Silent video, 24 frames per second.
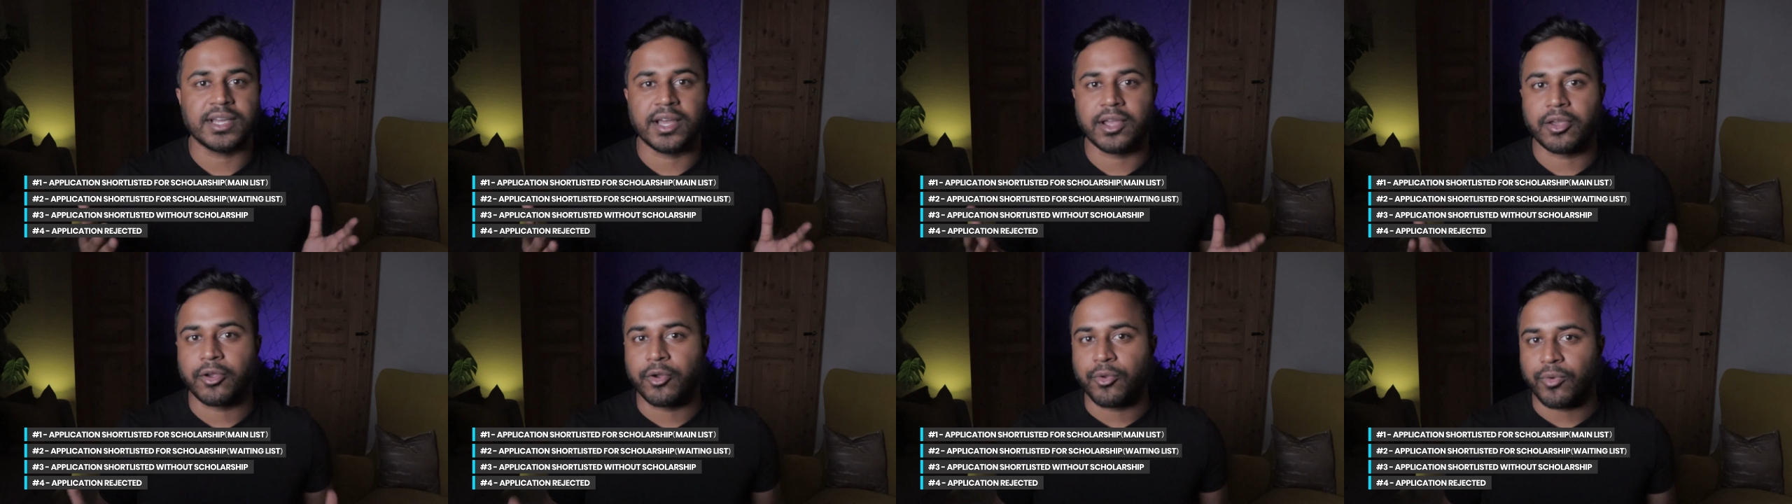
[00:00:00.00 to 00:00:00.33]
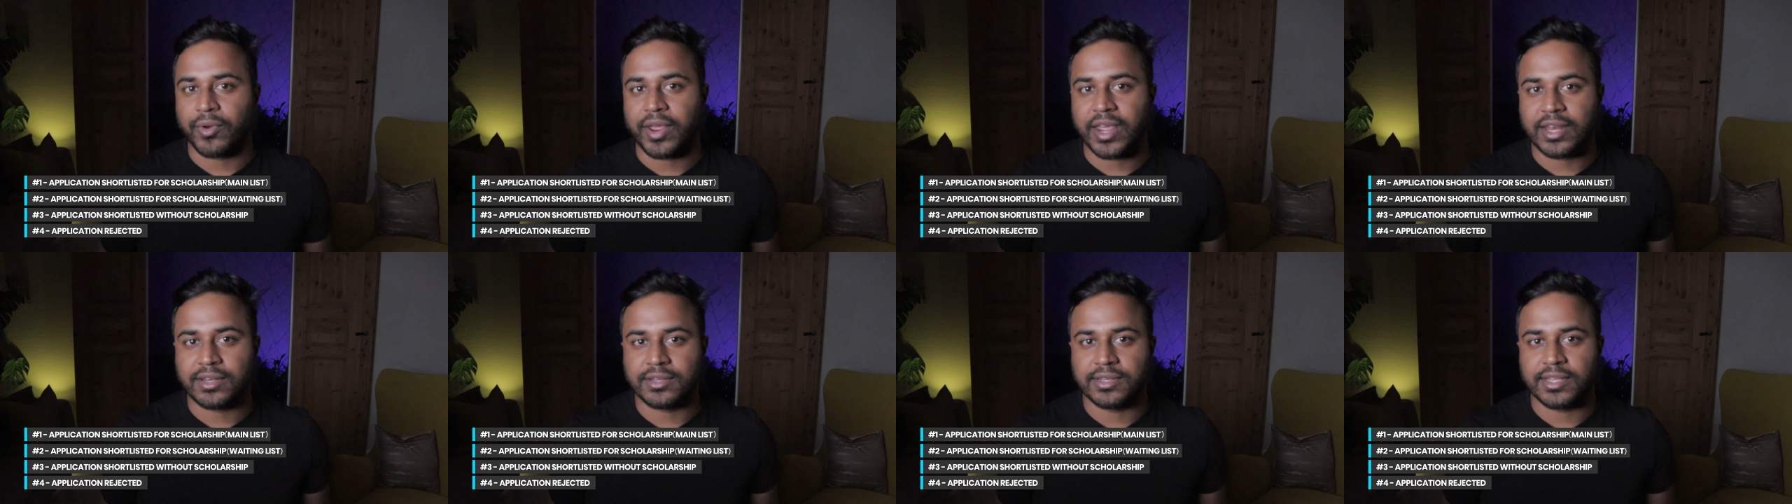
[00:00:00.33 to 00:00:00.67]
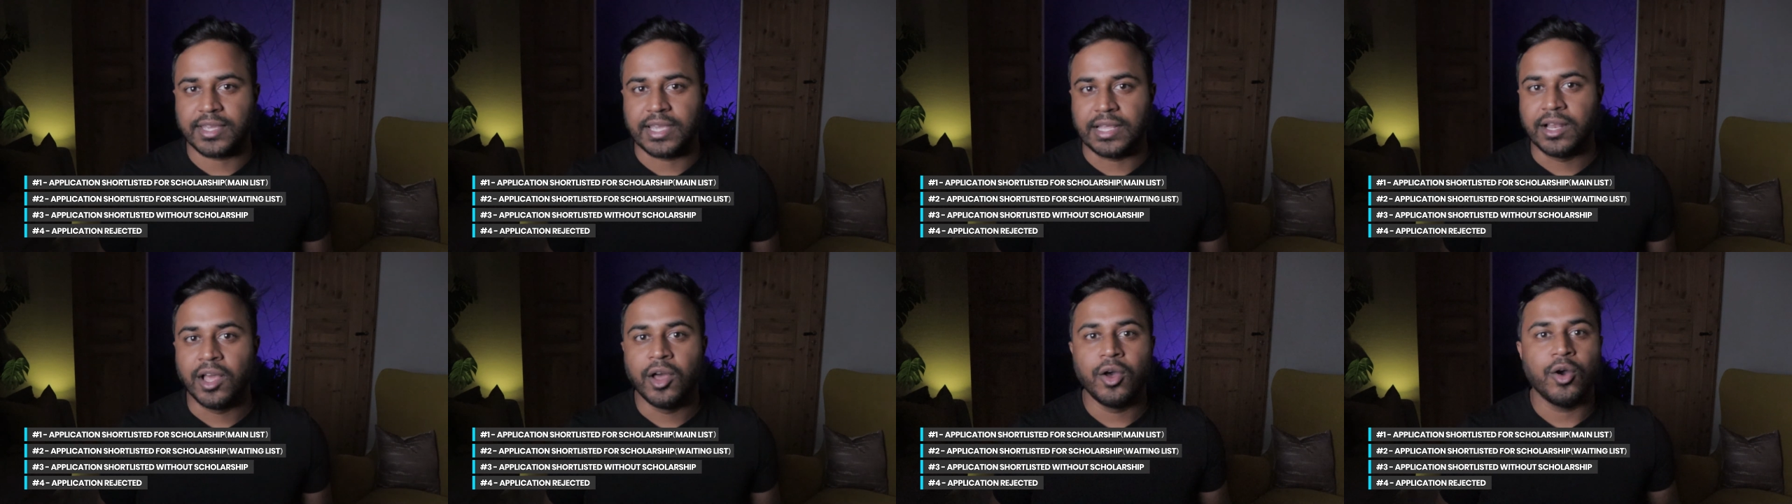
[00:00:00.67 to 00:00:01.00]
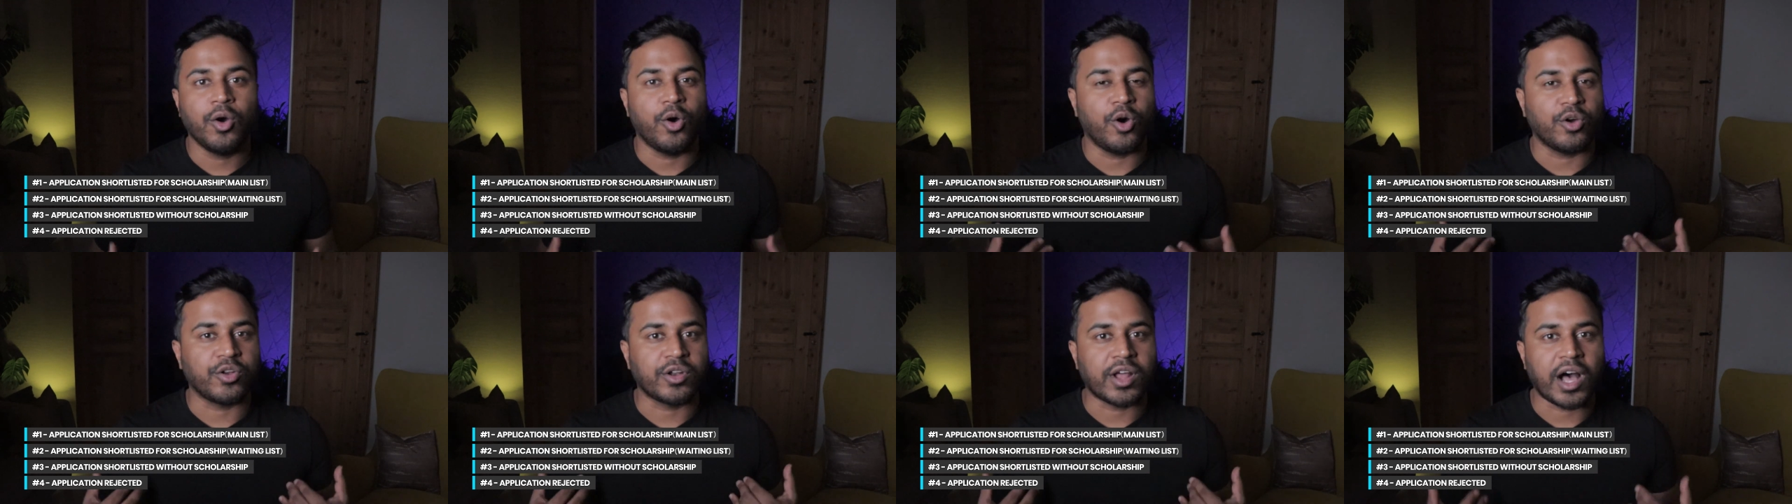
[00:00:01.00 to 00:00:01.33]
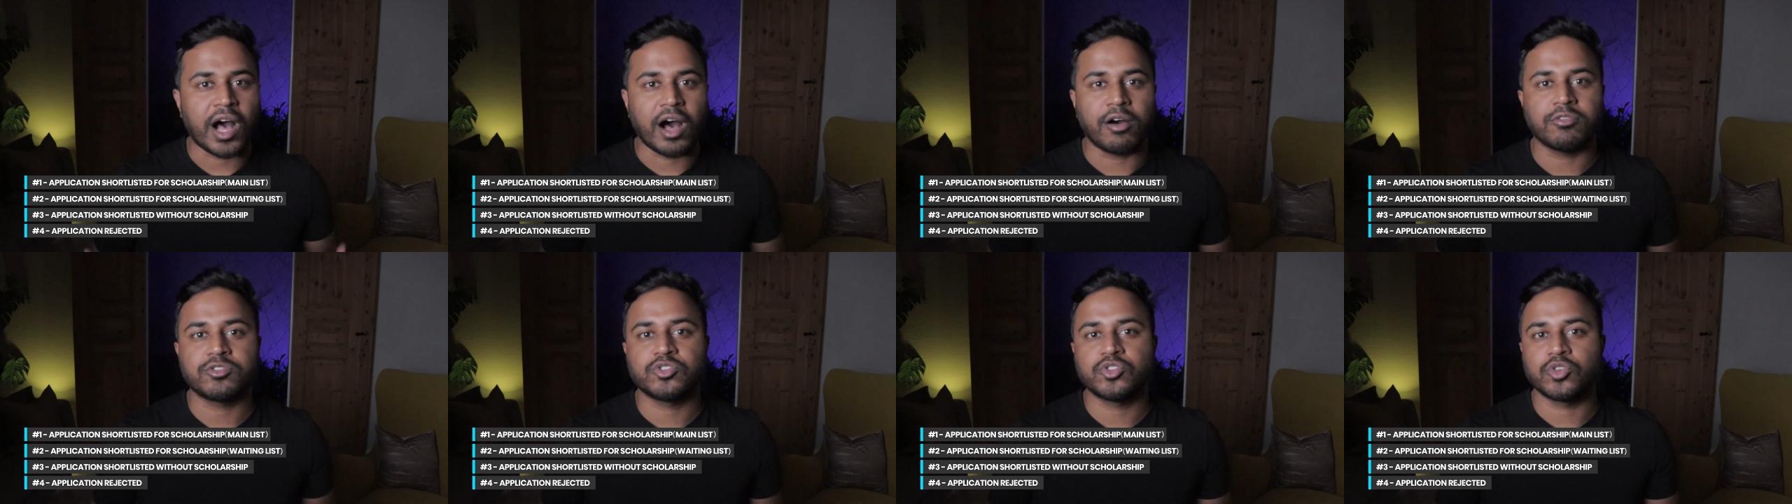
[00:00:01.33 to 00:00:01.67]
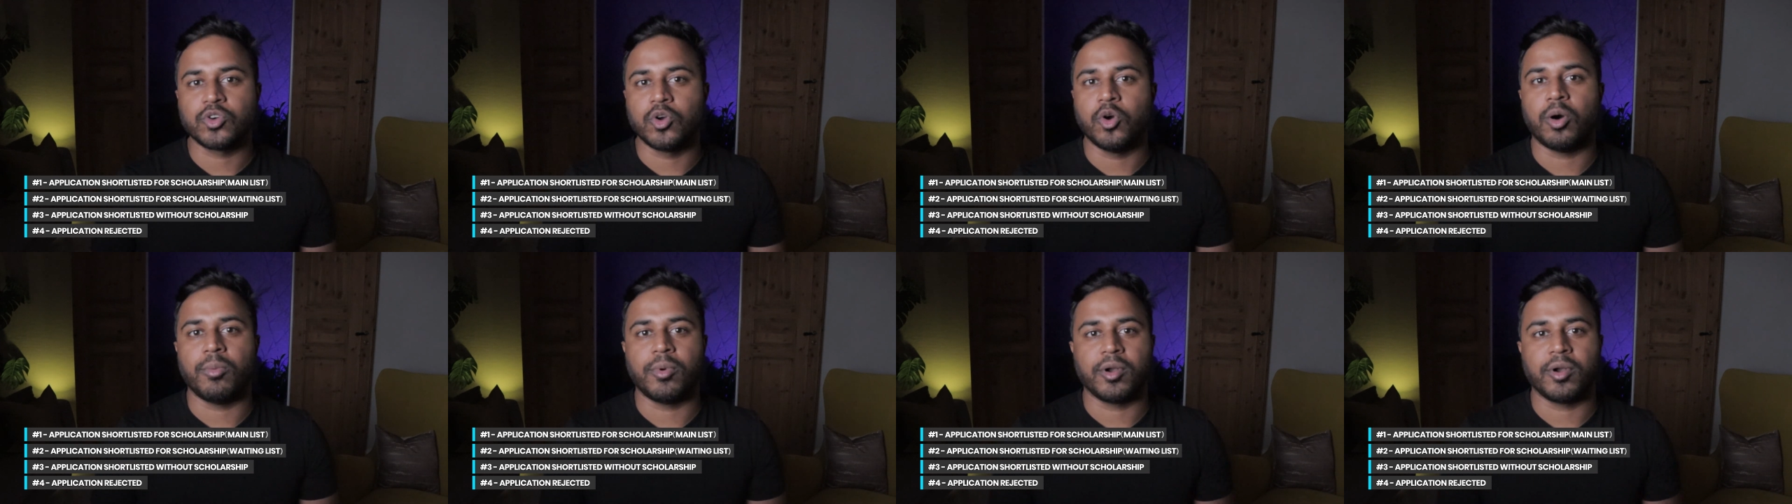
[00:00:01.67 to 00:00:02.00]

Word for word: a great deal on how to go